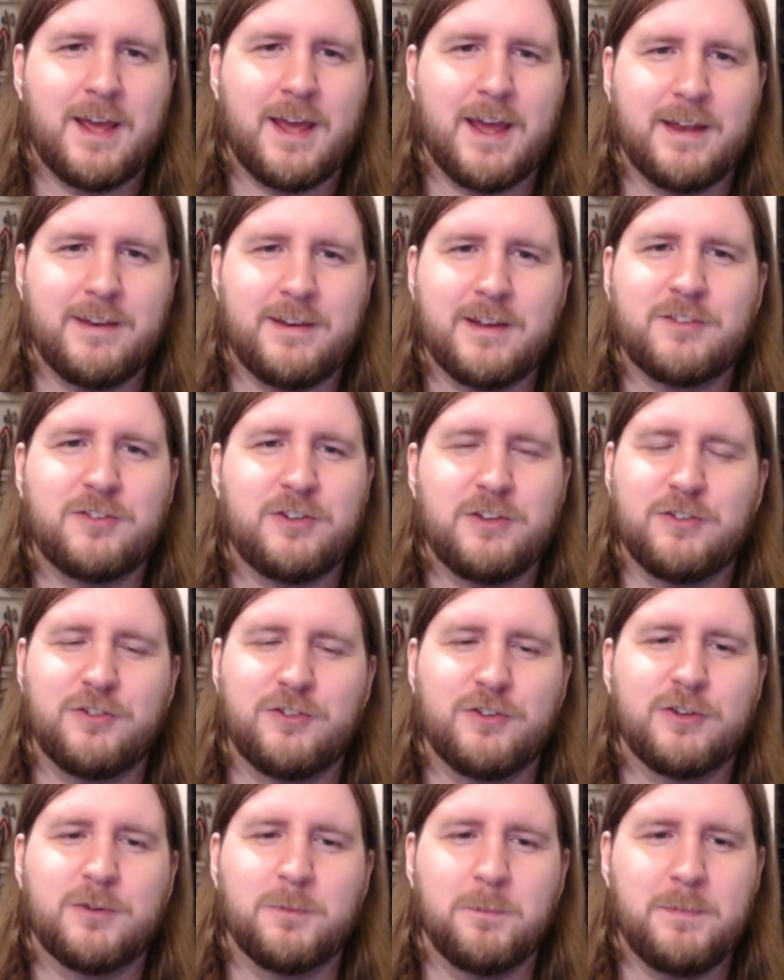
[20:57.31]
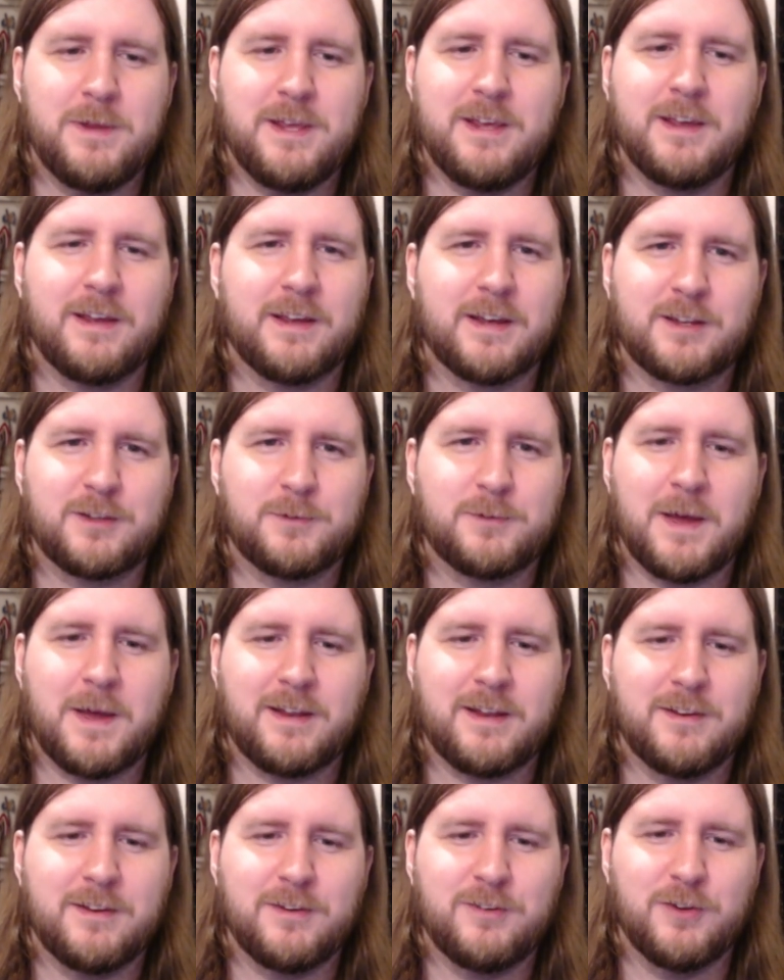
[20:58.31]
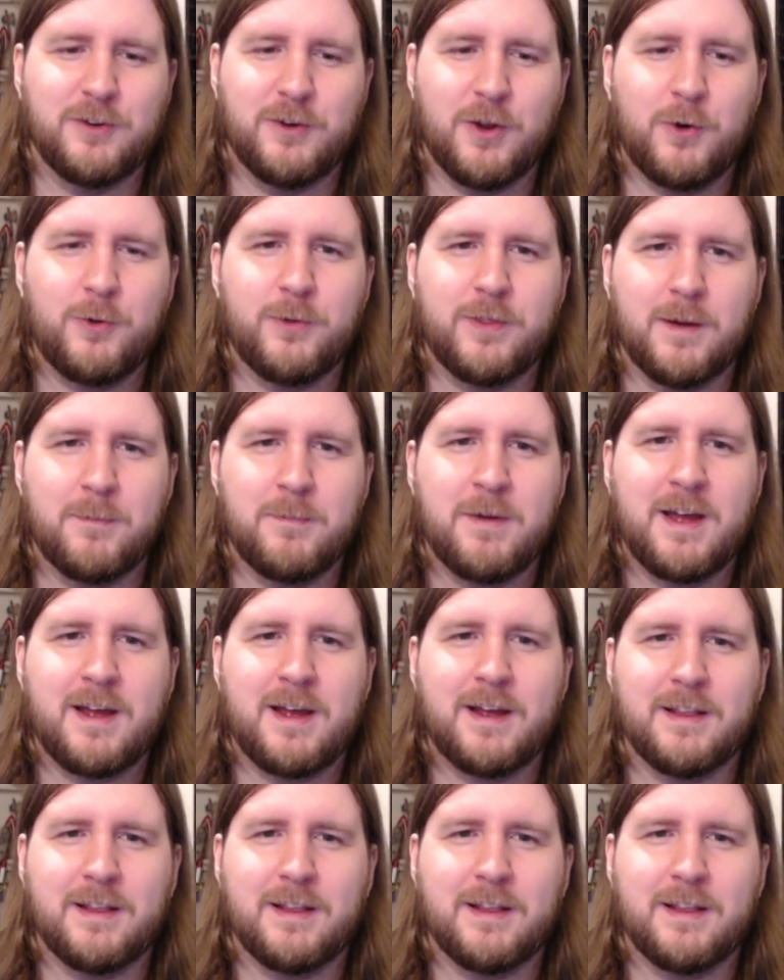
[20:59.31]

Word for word: and yet she's just being expected to know them.